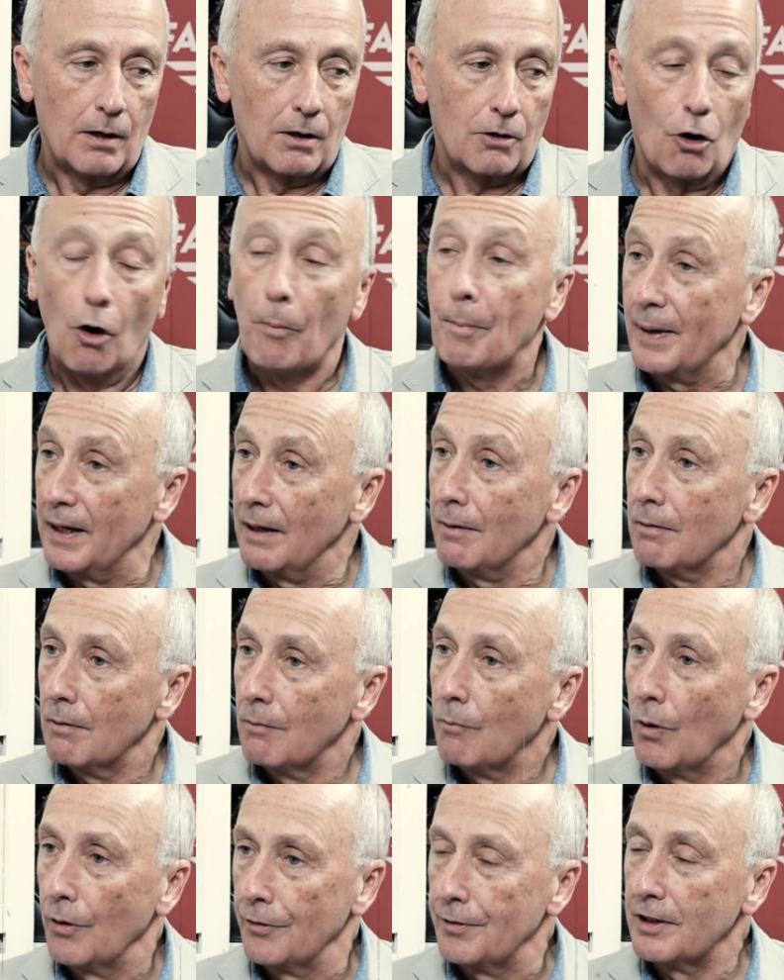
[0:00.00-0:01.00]
copy
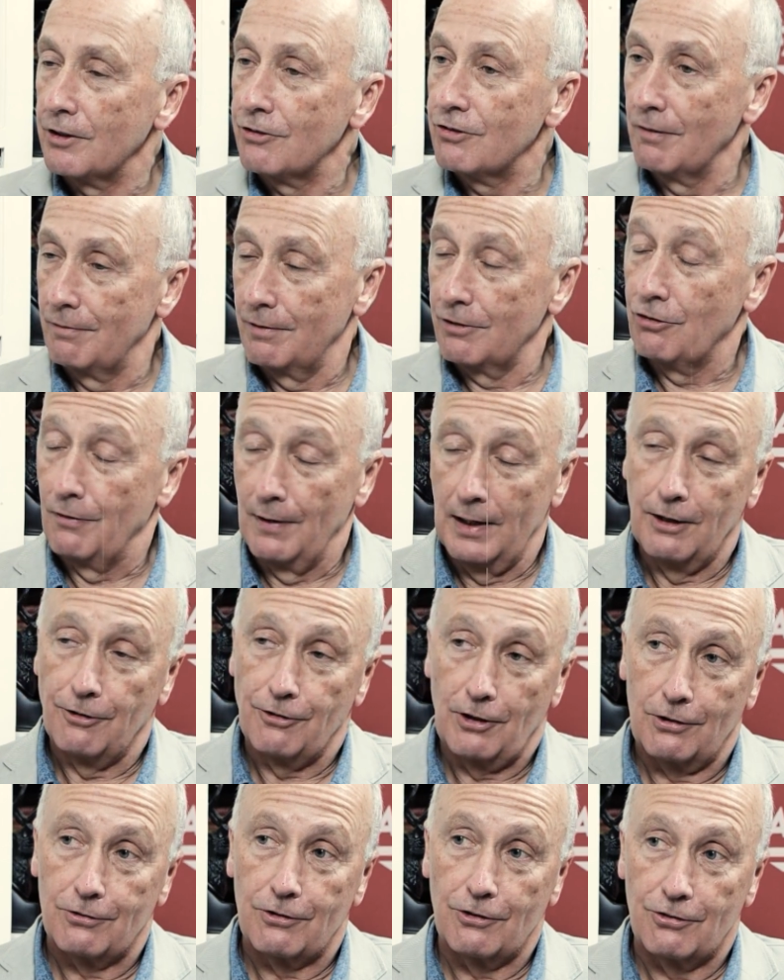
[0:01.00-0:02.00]
what the civilian
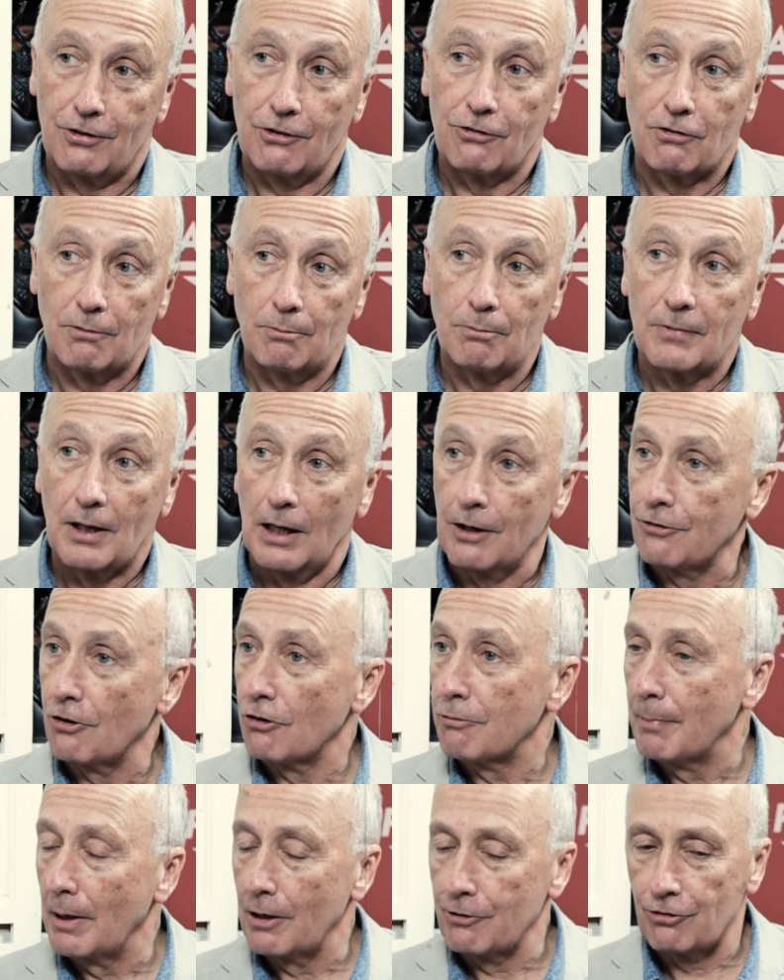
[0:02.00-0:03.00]
justice system does
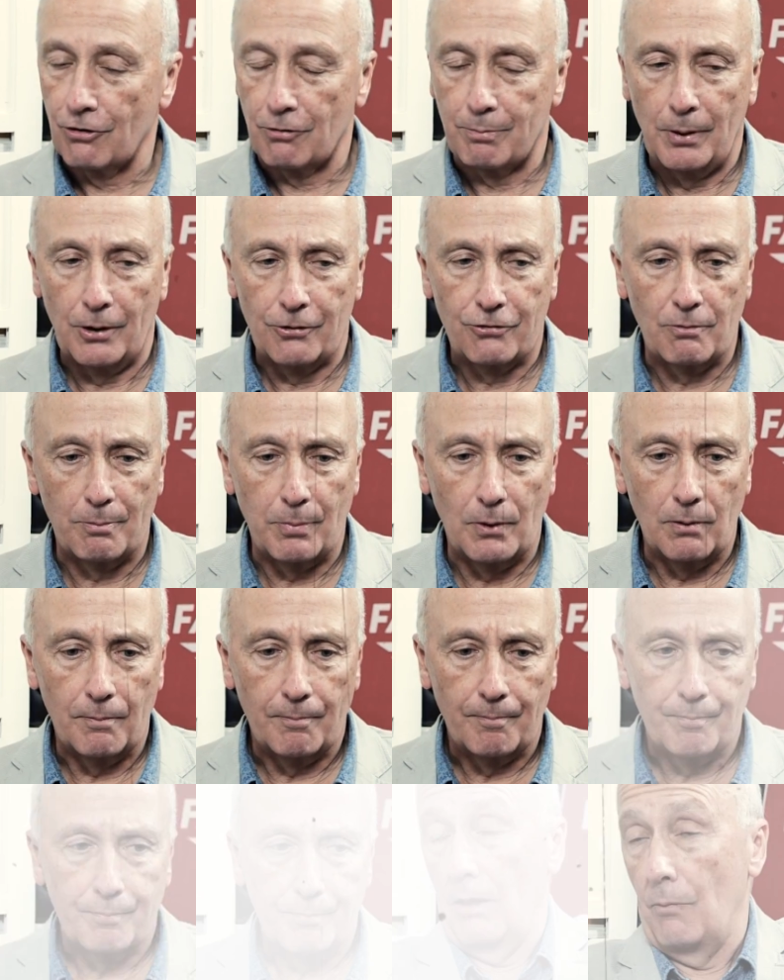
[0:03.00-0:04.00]
as much as possible.
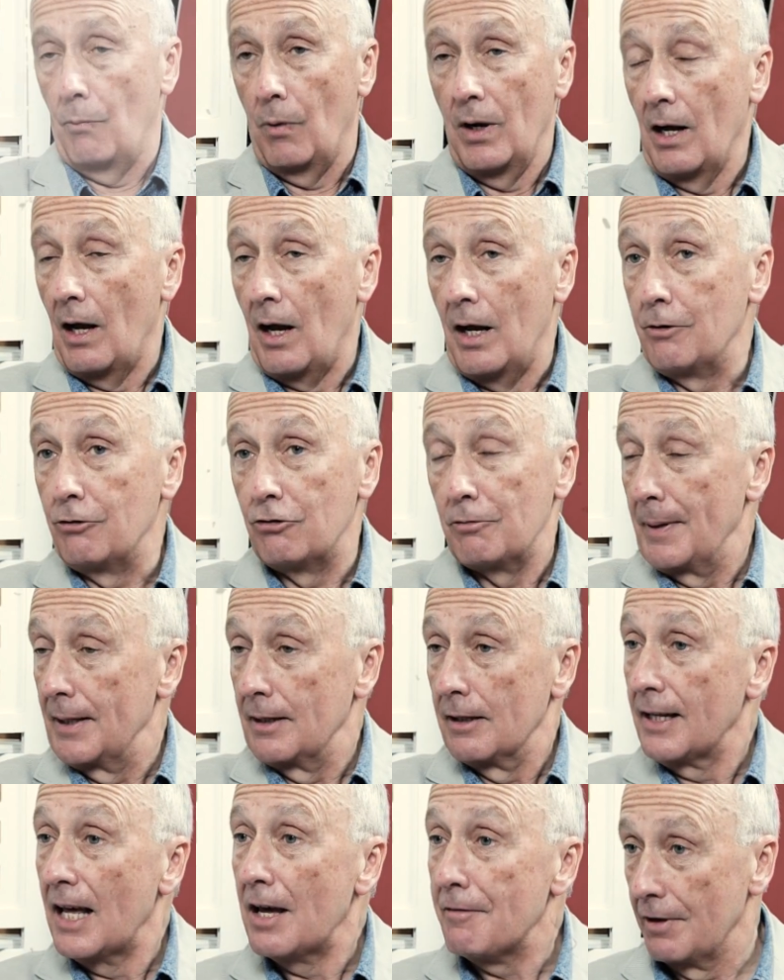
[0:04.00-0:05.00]
Well, I used to be
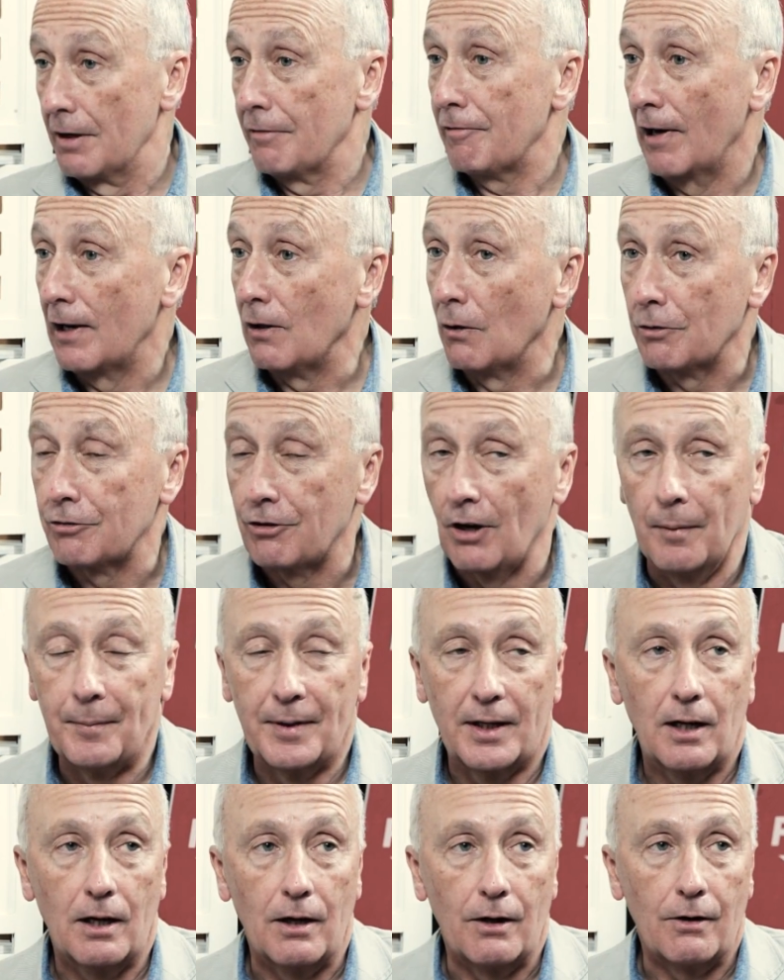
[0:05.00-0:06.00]
in the Navy a very long time ago,